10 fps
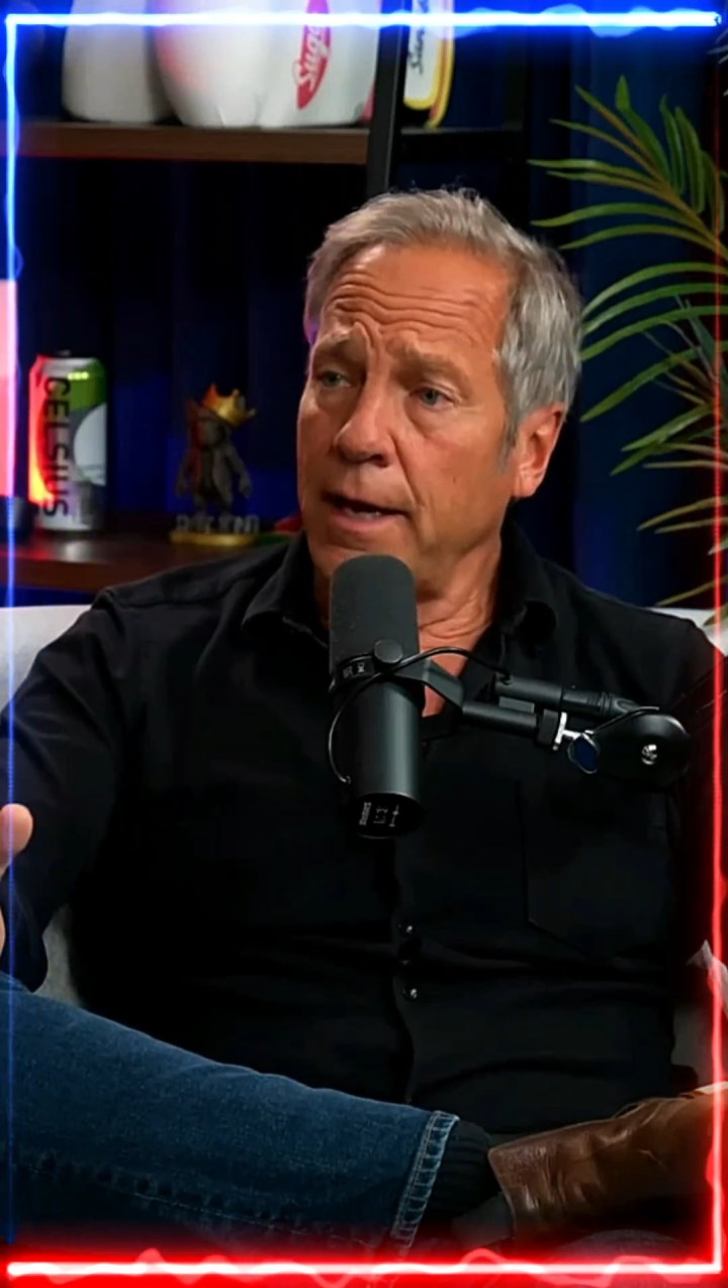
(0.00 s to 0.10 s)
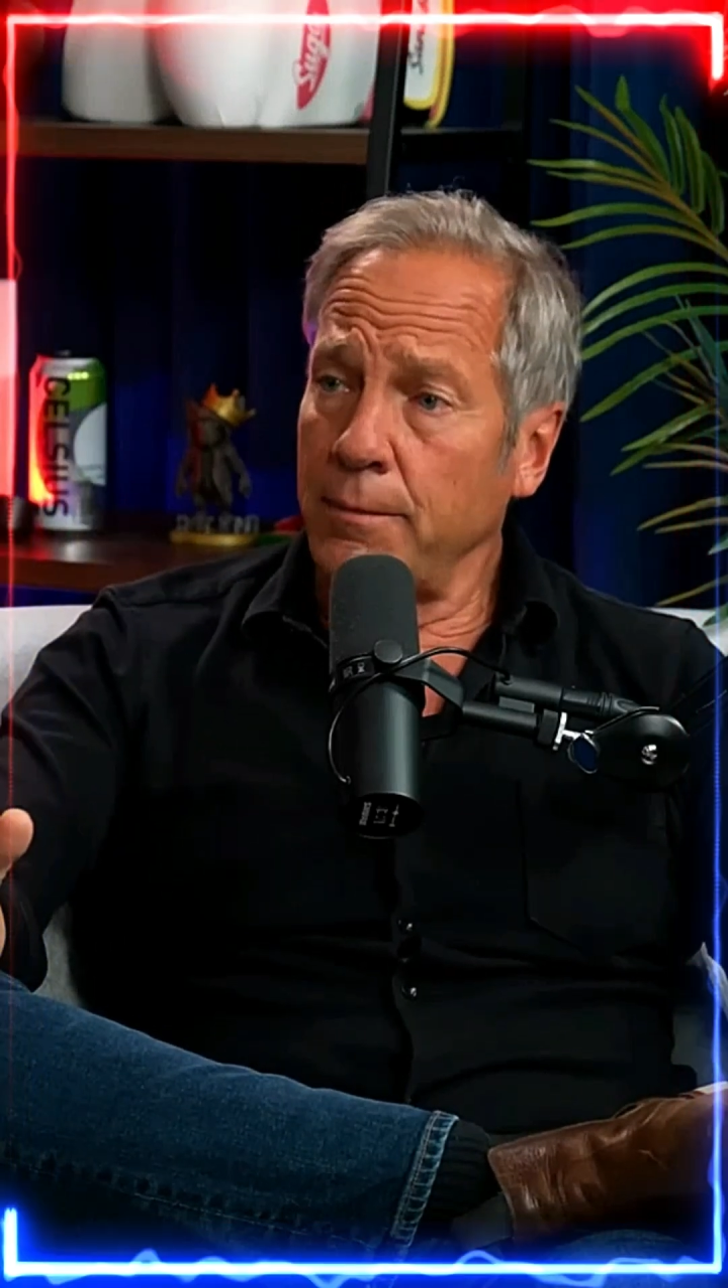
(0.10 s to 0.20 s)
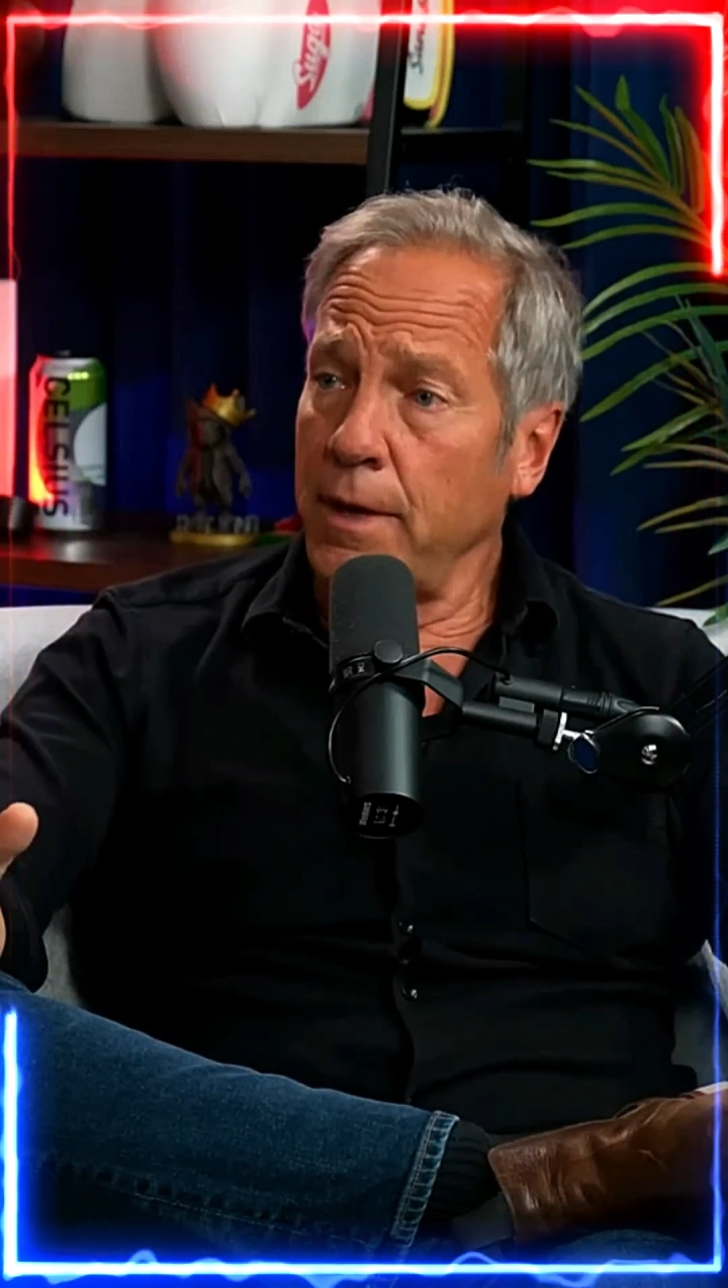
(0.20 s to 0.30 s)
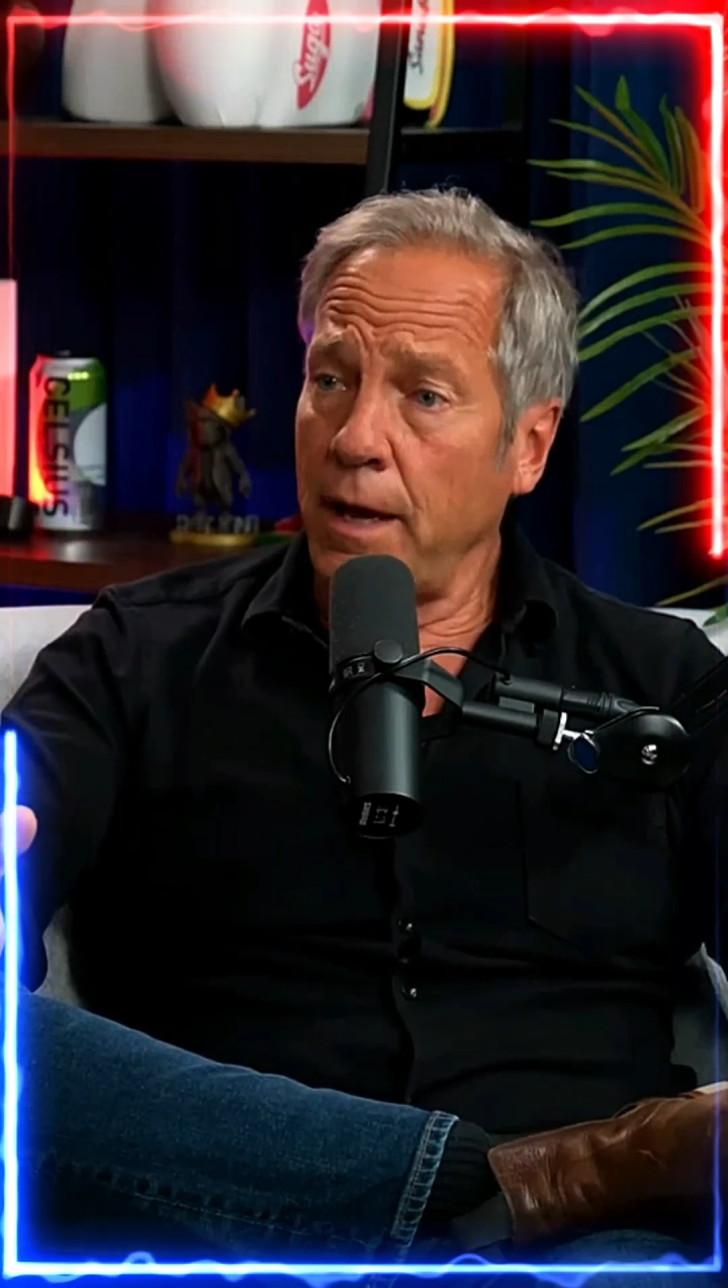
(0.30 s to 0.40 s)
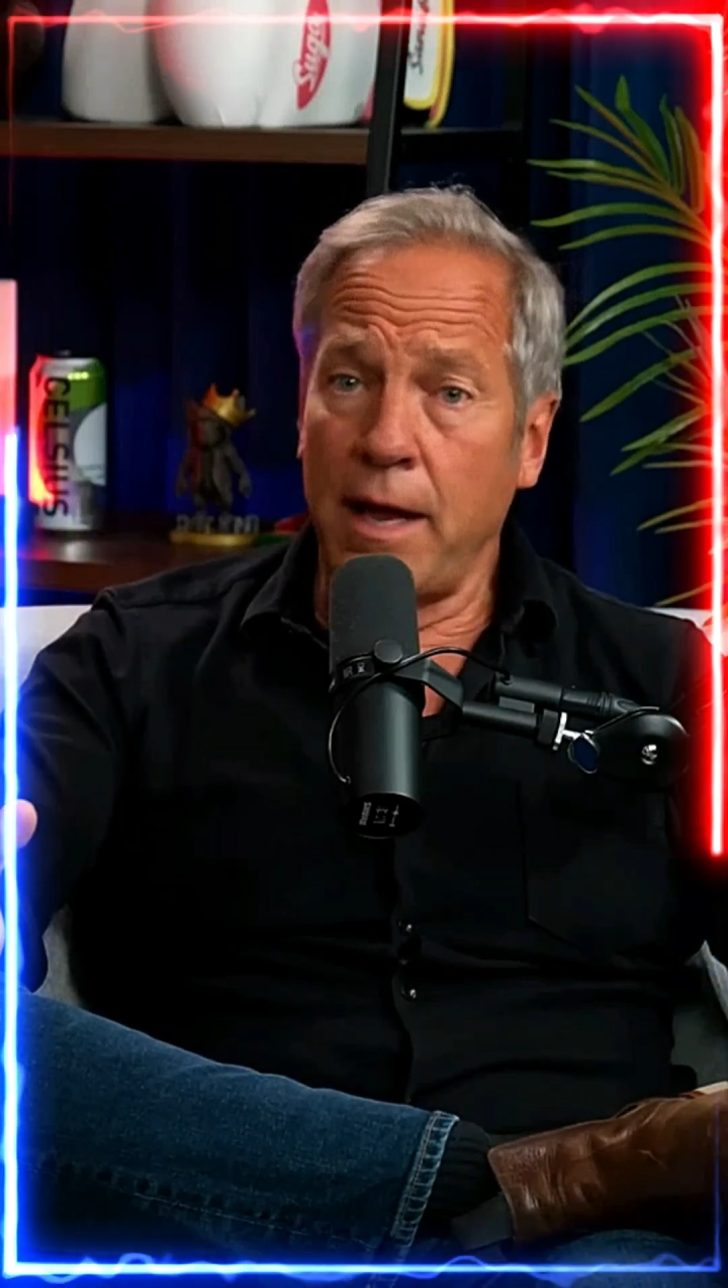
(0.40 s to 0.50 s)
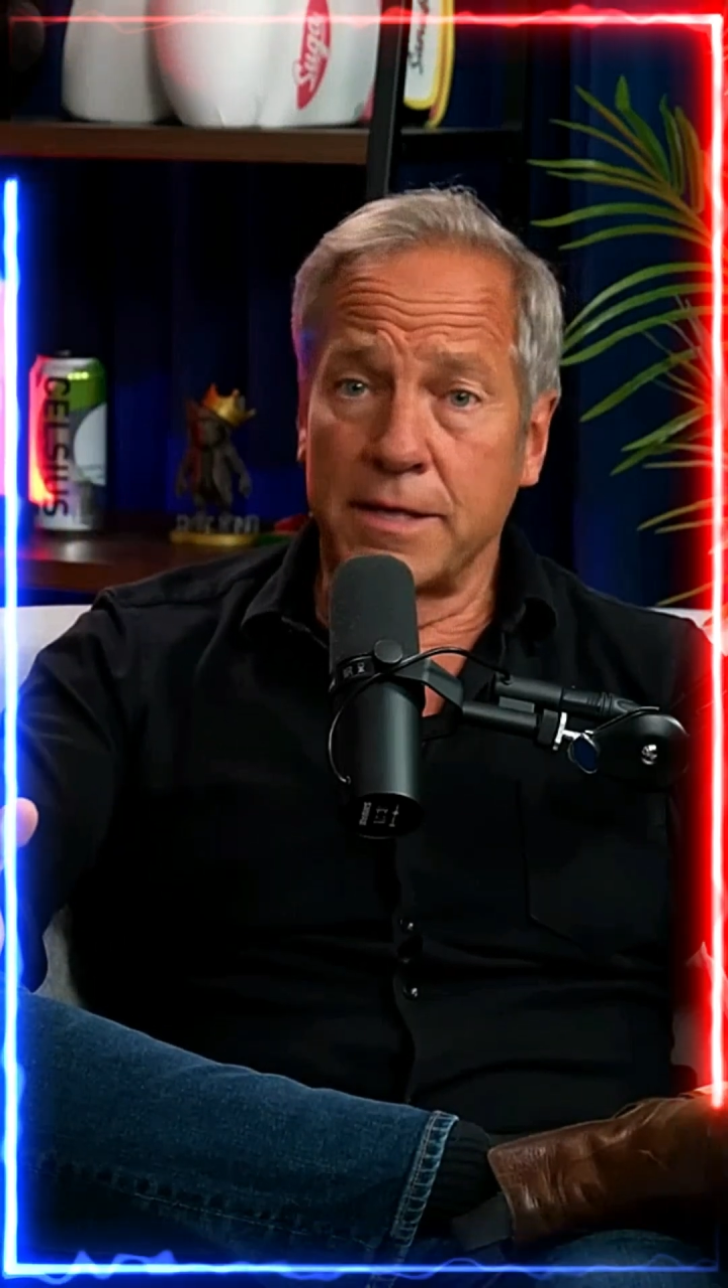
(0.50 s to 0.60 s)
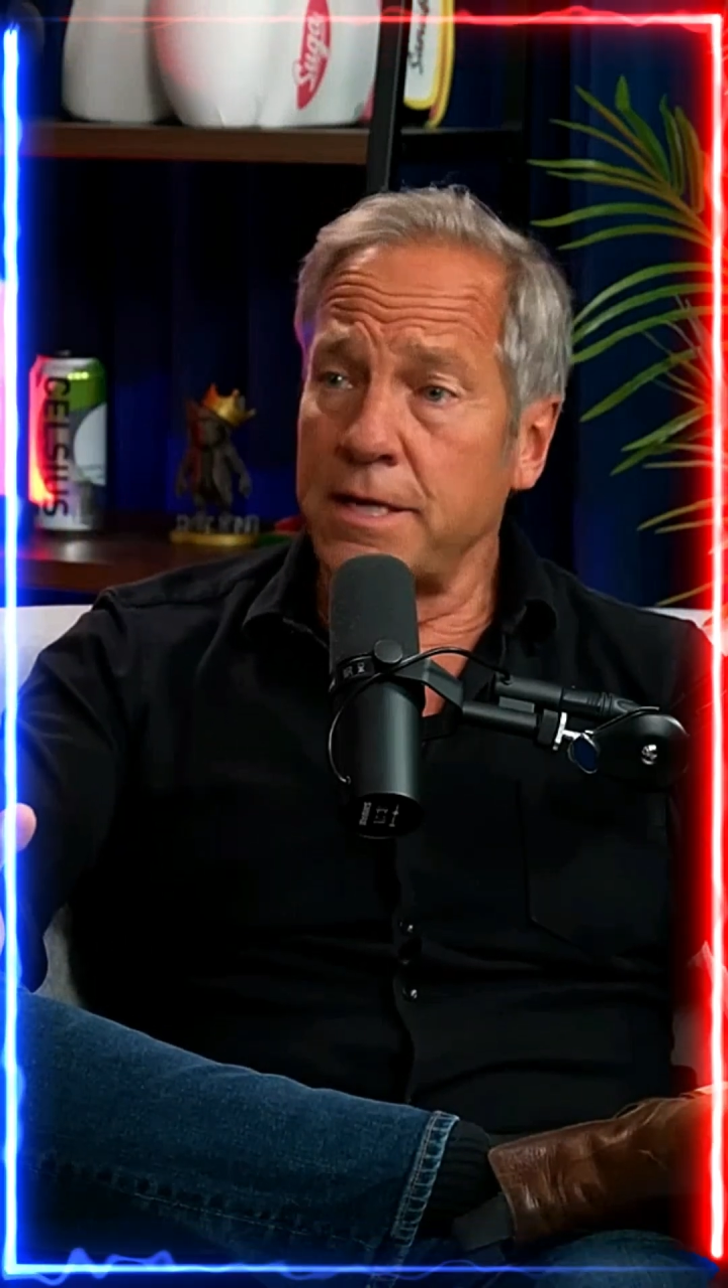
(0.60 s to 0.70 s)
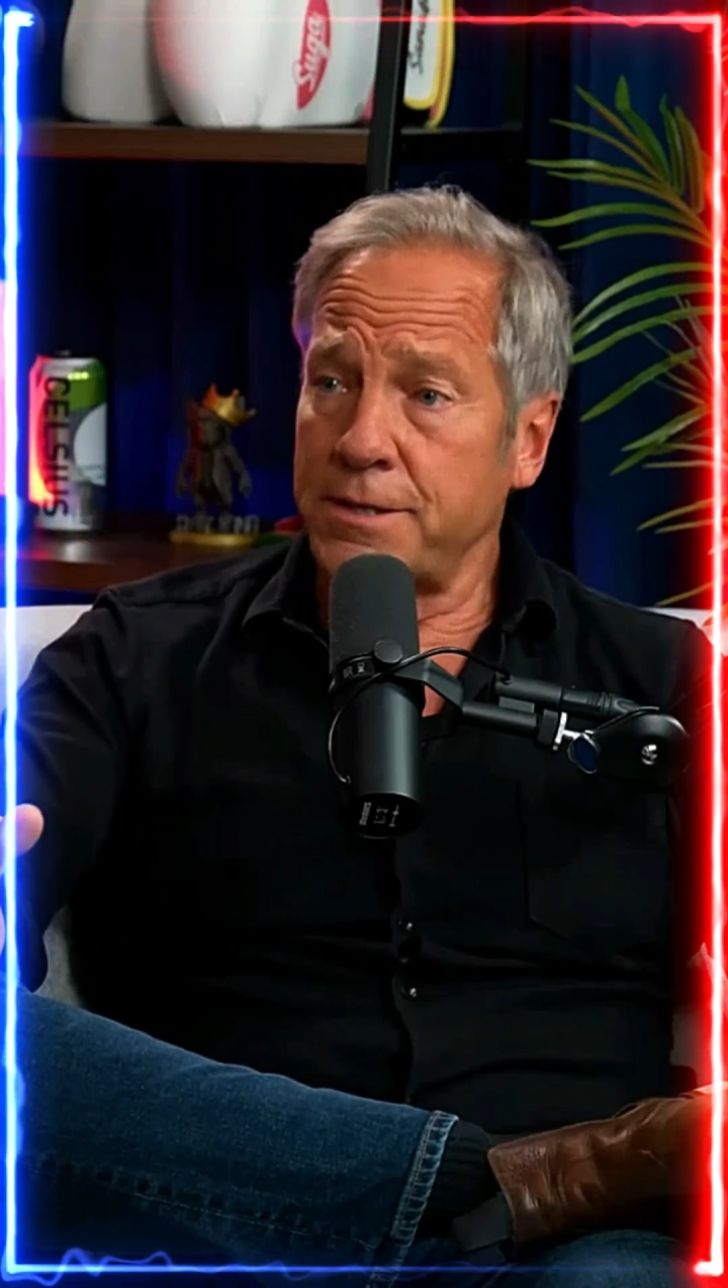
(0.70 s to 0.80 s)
and it's